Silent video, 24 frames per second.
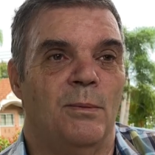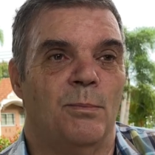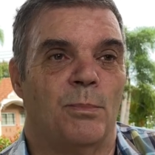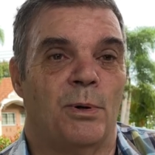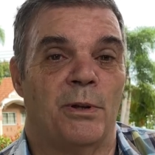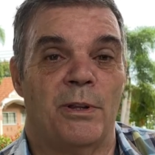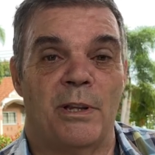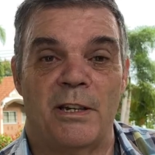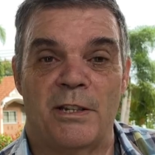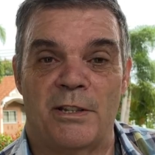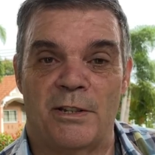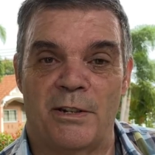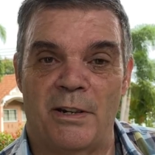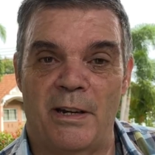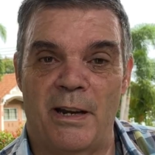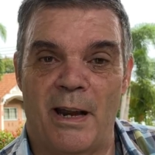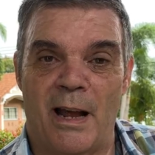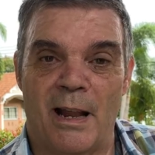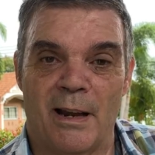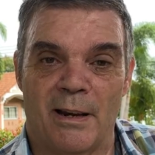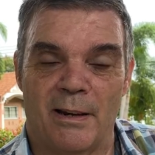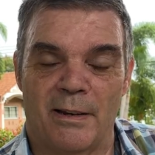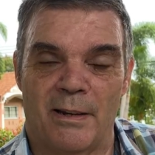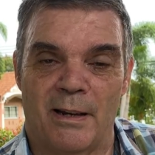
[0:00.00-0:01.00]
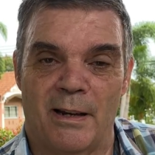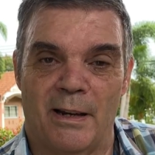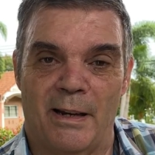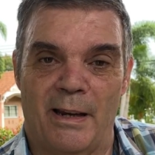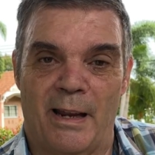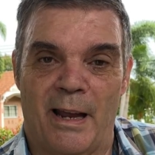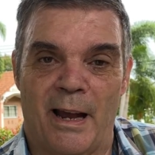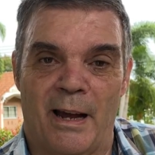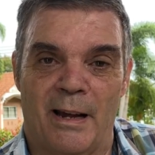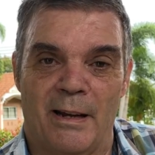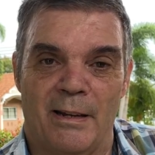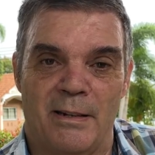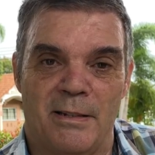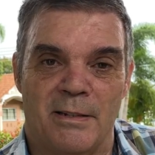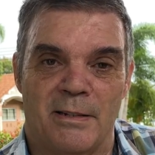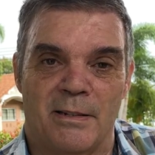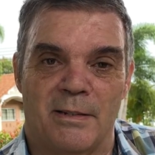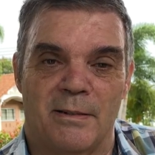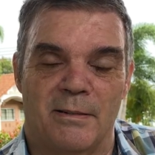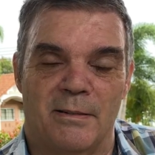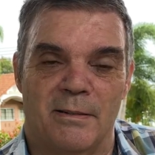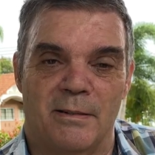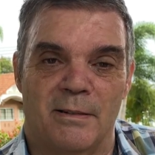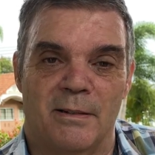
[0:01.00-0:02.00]
But these three elderly
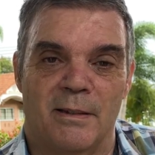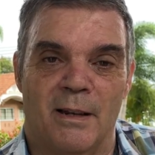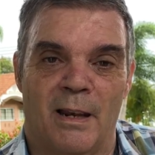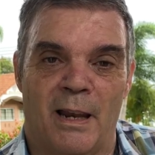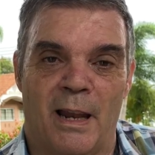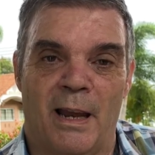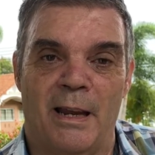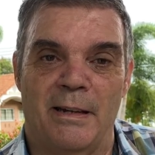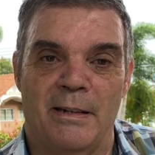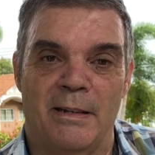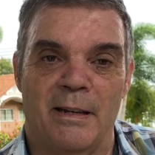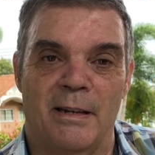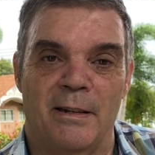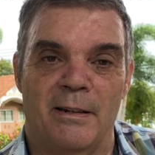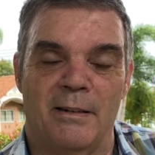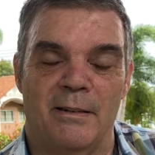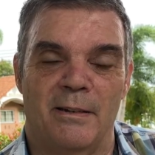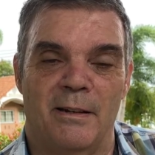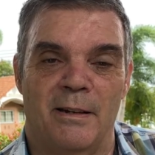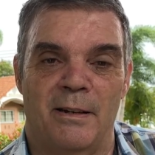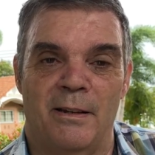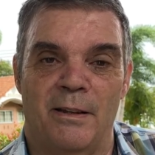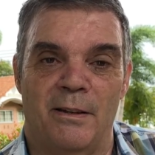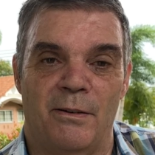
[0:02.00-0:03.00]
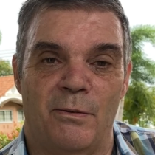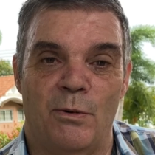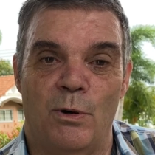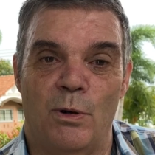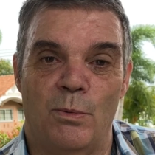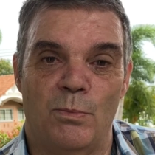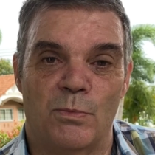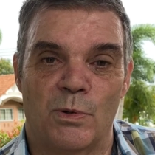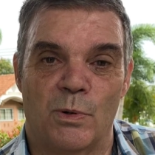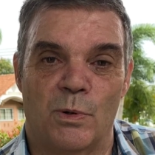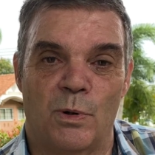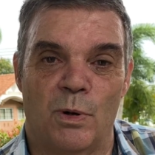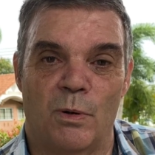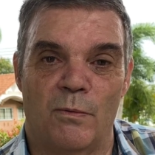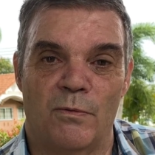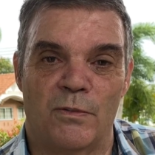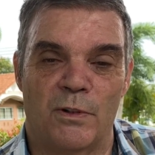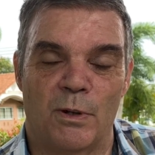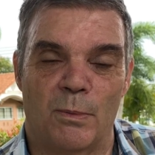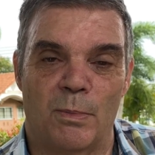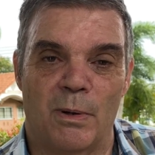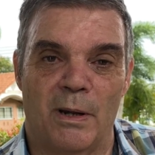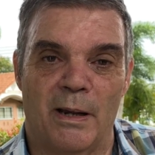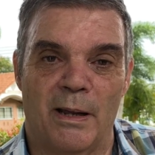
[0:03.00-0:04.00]
guys liked it and the rooms were
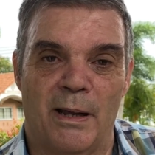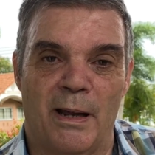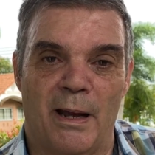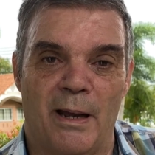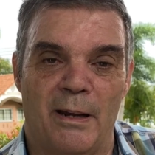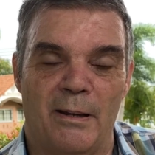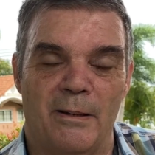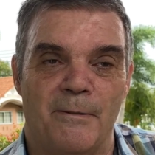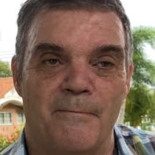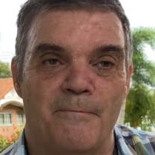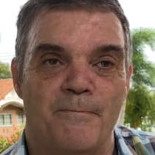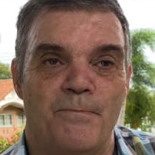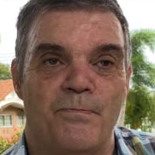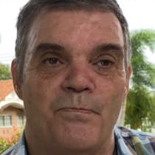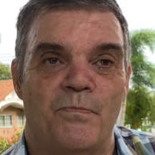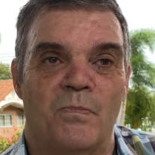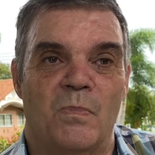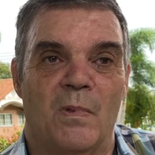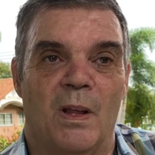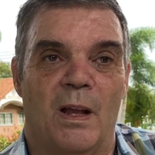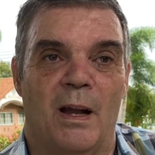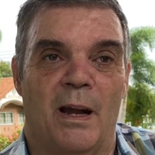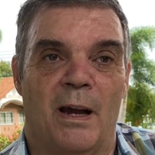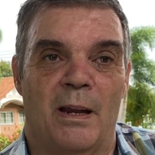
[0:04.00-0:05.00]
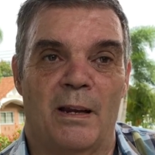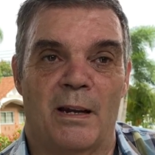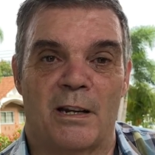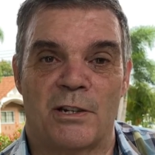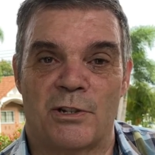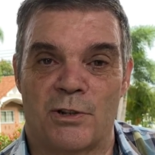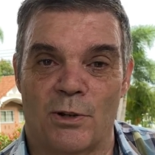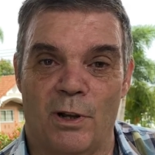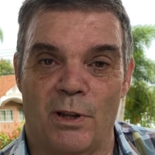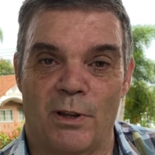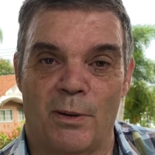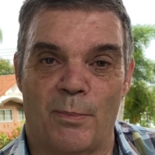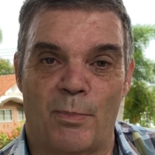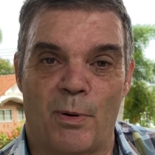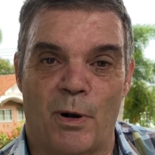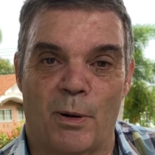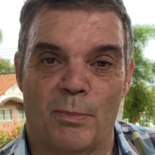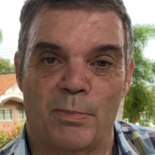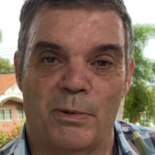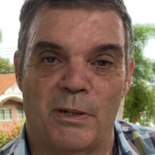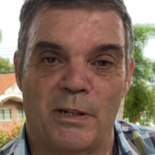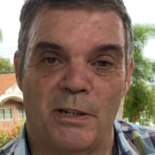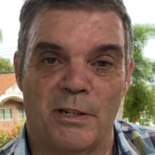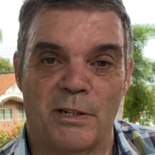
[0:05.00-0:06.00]
comfortable again. And I sold the
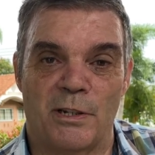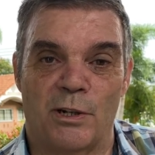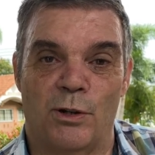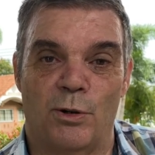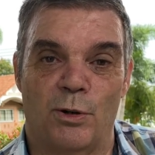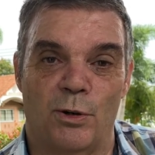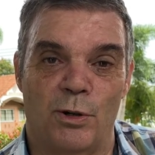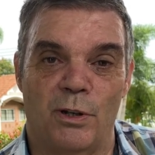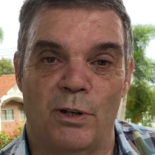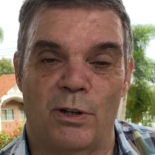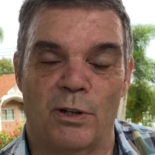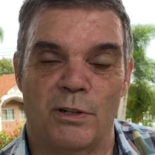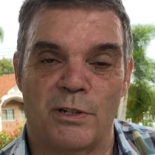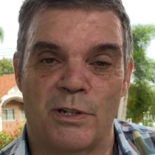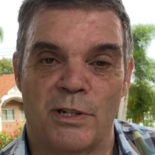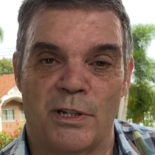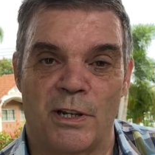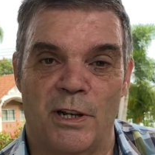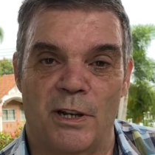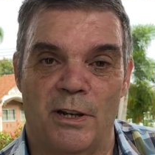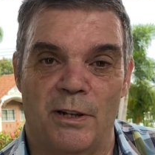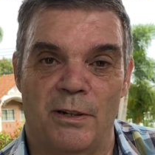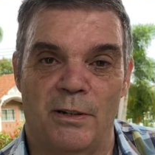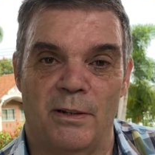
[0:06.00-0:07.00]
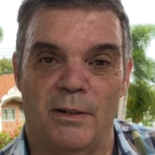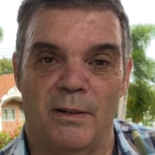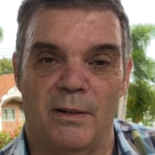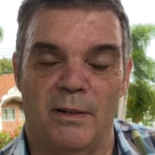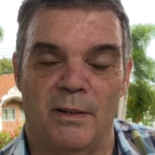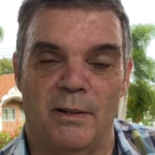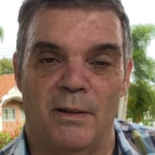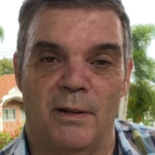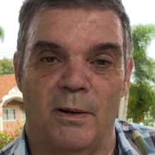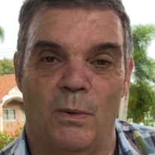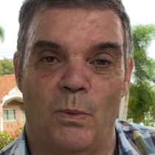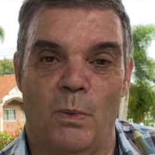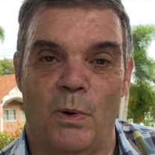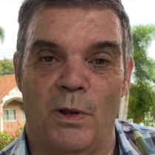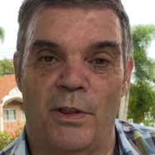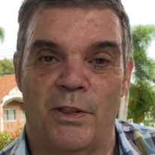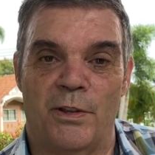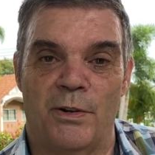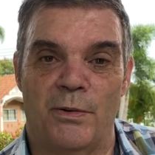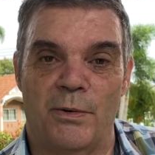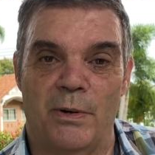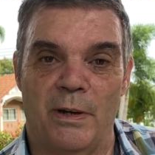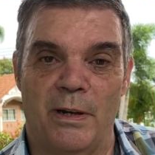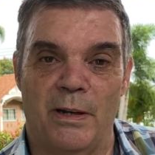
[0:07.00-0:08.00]
property as a going concern with
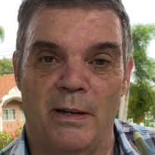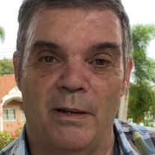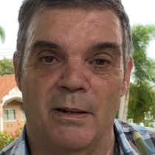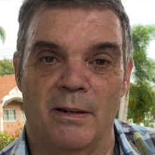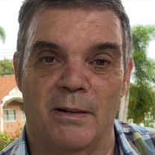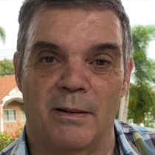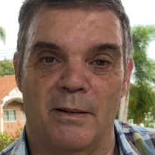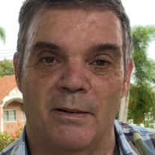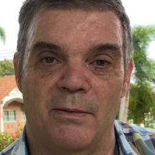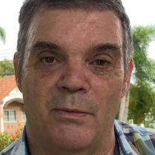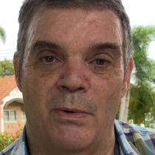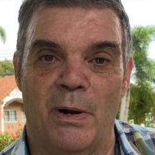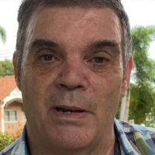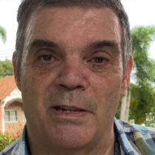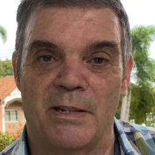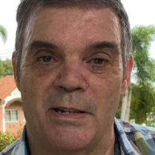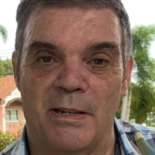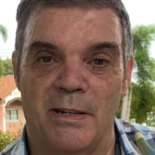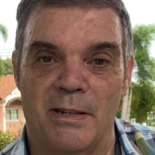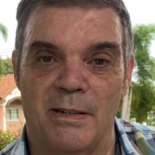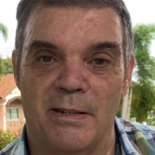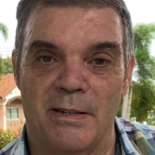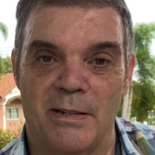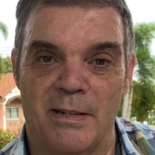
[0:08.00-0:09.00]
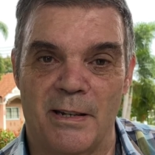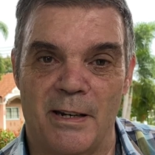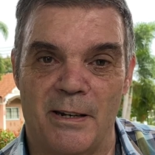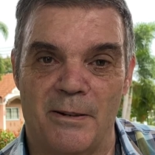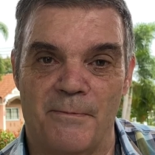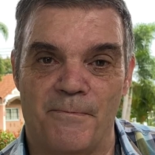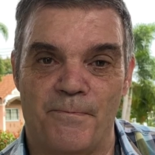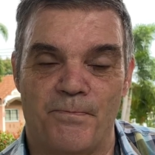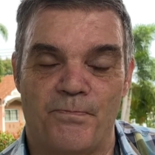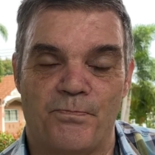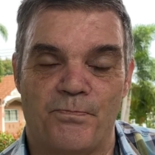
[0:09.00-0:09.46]
three residents in.